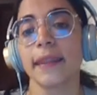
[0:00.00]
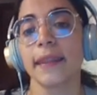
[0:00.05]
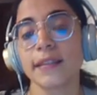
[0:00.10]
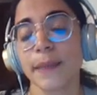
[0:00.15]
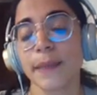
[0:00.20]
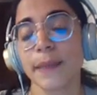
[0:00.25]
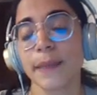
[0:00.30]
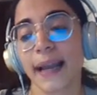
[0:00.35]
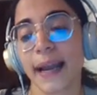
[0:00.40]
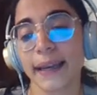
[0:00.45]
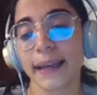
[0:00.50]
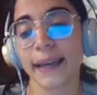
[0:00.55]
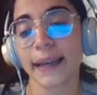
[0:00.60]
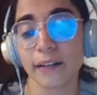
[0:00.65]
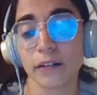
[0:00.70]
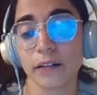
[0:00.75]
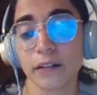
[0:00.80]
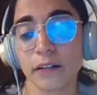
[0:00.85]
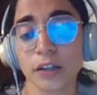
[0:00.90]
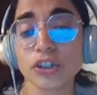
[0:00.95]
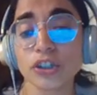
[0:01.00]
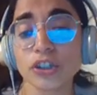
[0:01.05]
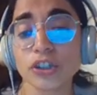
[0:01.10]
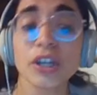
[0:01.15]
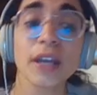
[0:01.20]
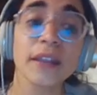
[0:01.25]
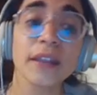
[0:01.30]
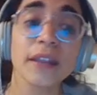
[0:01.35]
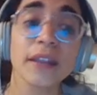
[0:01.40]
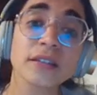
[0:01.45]
this mechanical
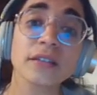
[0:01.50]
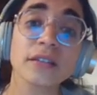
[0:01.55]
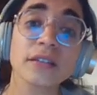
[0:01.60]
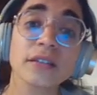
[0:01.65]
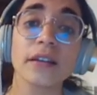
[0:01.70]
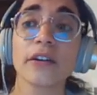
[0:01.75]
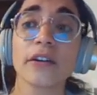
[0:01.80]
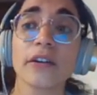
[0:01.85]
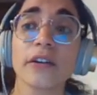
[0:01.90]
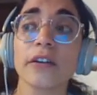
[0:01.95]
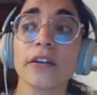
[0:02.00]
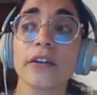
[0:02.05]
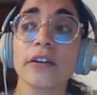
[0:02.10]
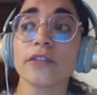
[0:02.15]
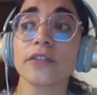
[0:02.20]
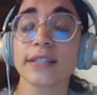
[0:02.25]
energy, and this could occur,